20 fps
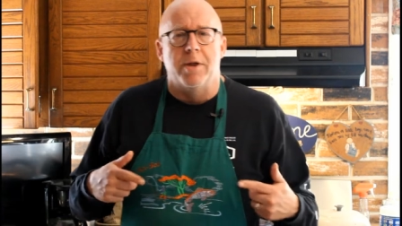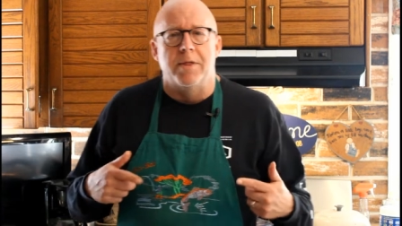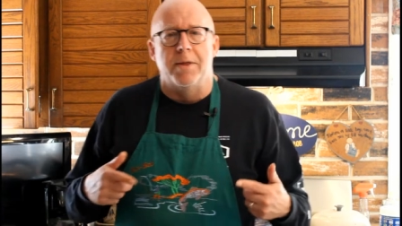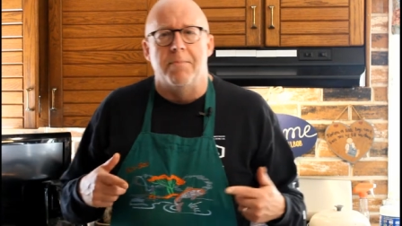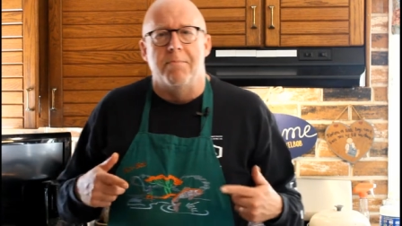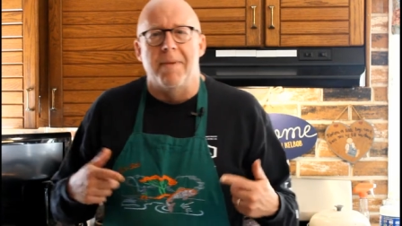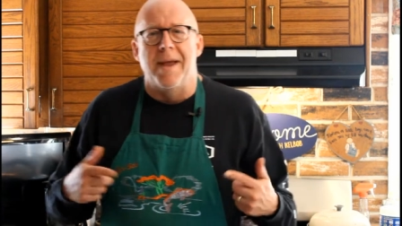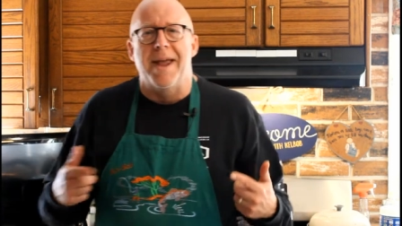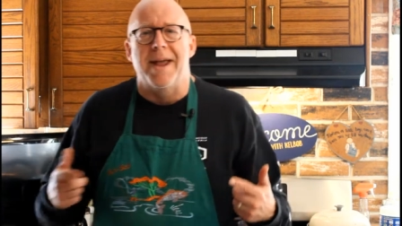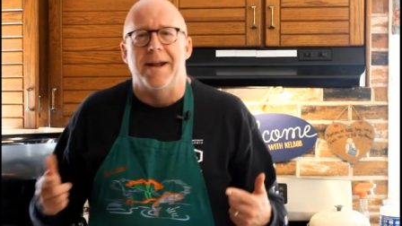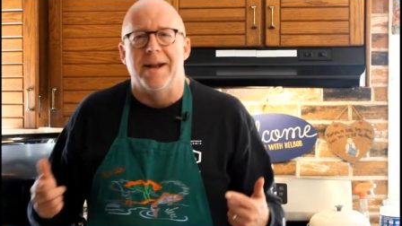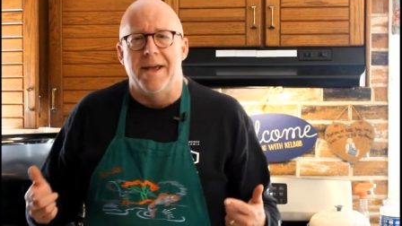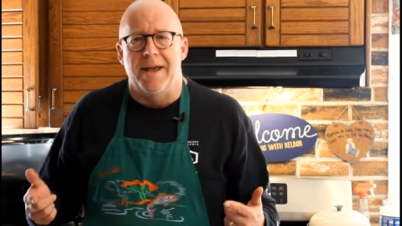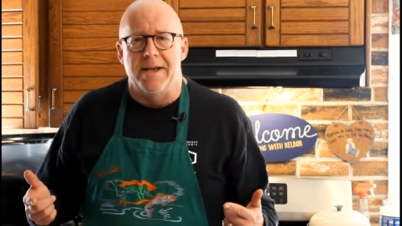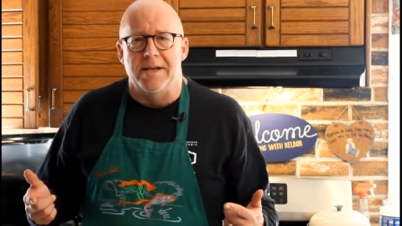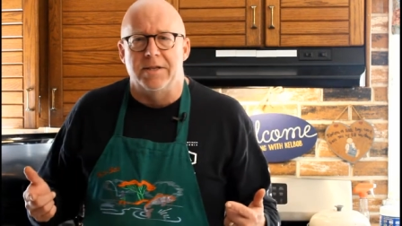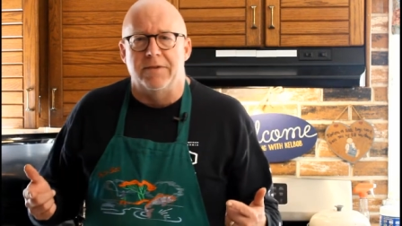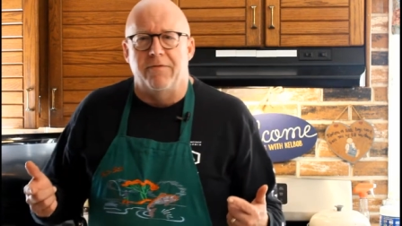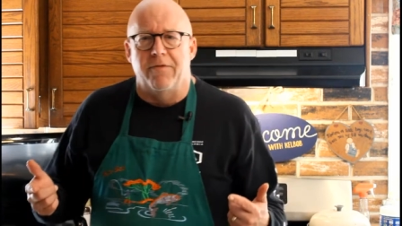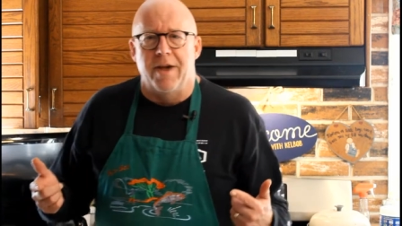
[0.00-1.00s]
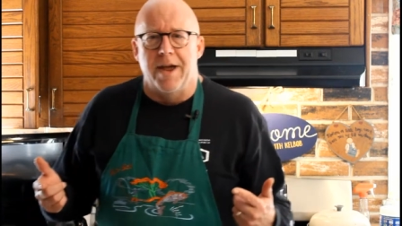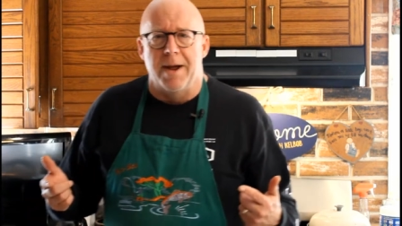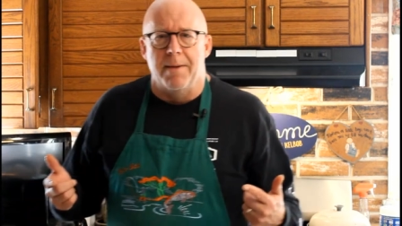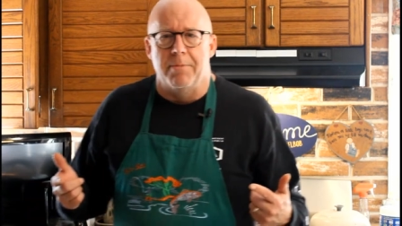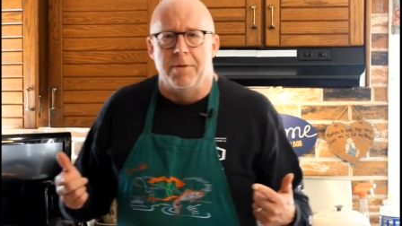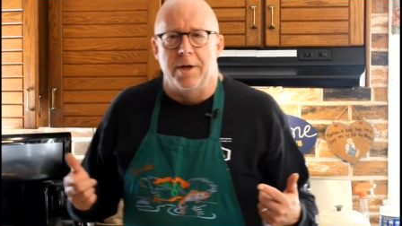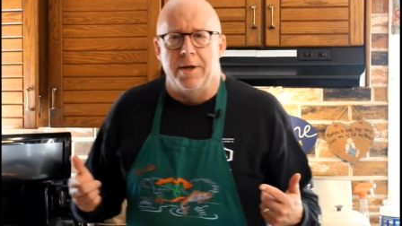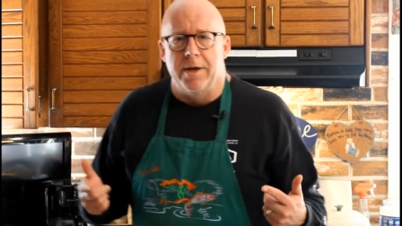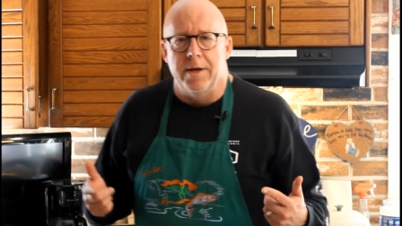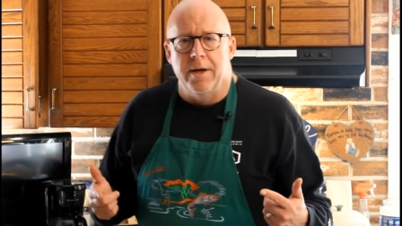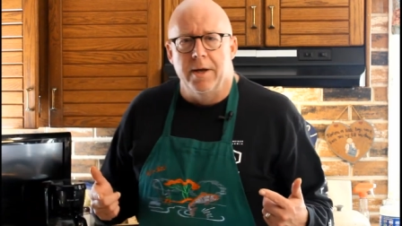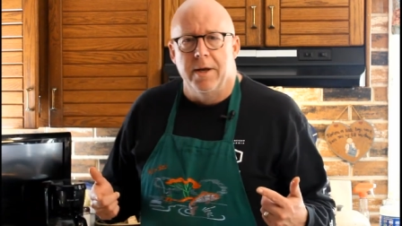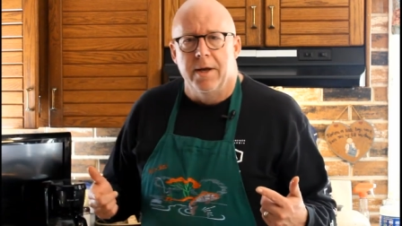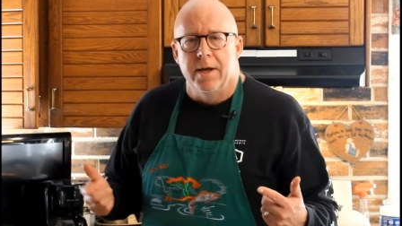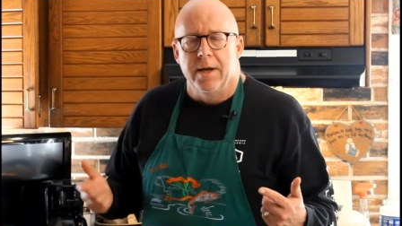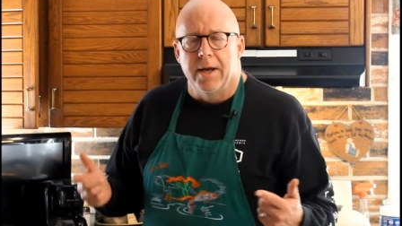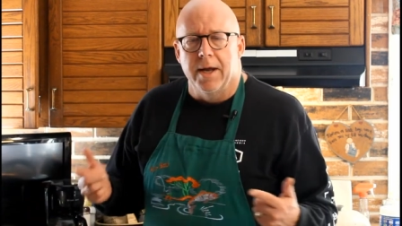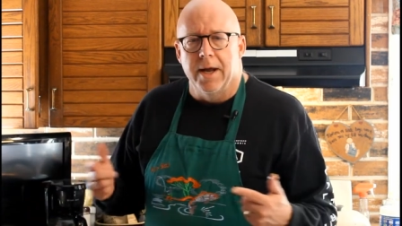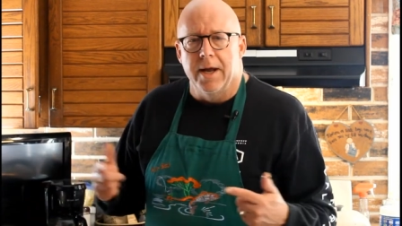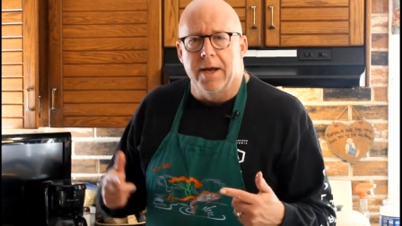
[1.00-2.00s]
in the mayonnaise family.
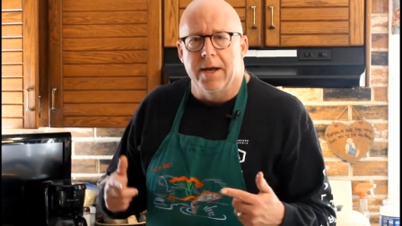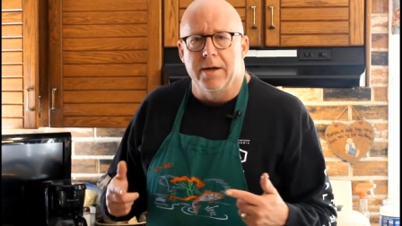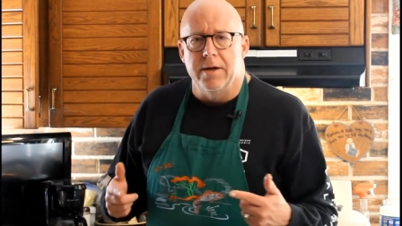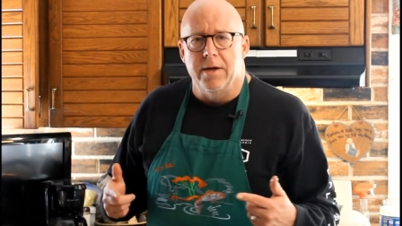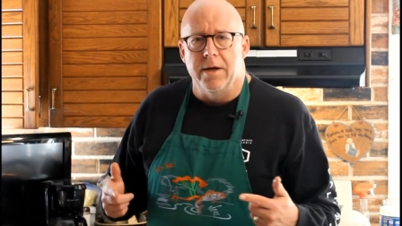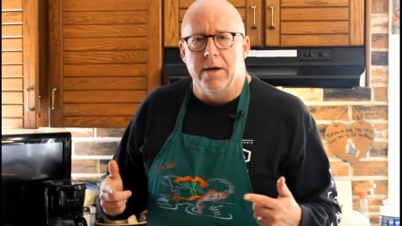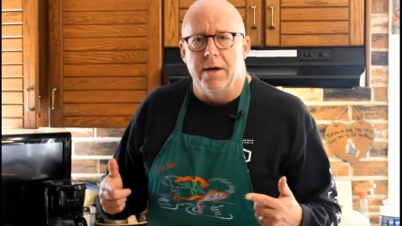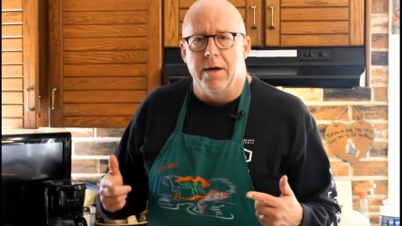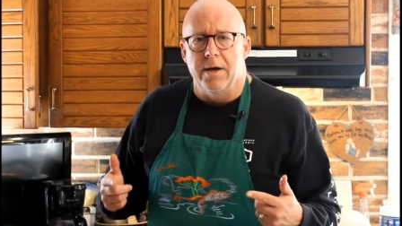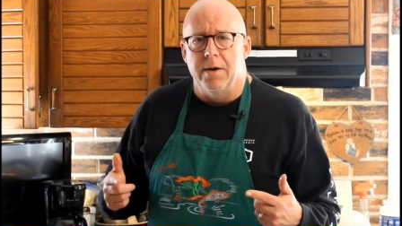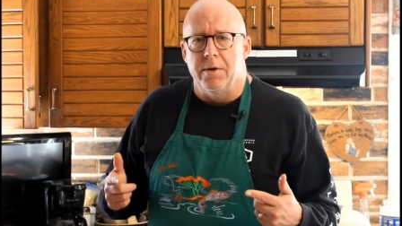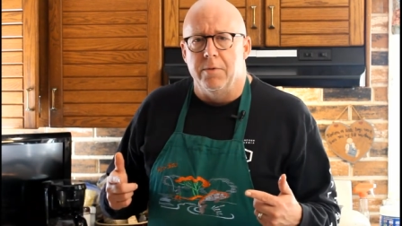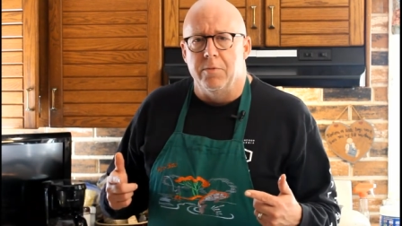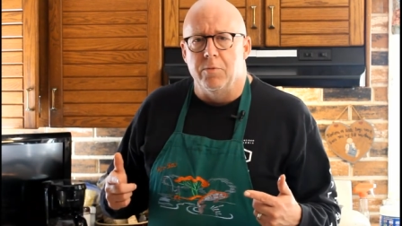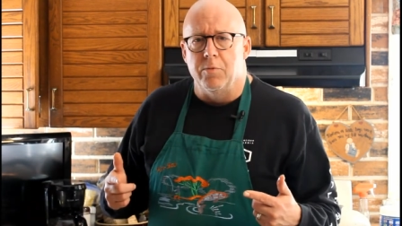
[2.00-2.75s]
And uh,